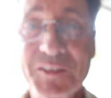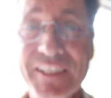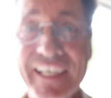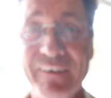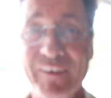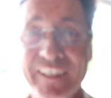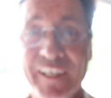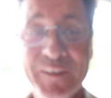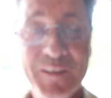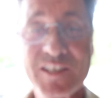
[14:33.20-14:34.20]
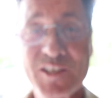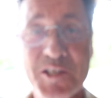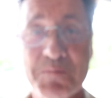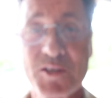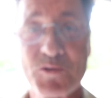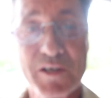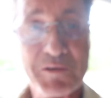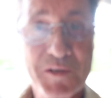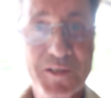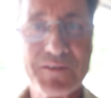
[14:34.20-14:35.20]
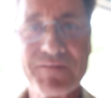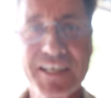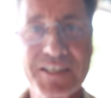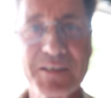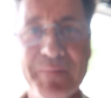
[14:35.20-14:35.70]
We'll see how we go. Excuse my swear words if they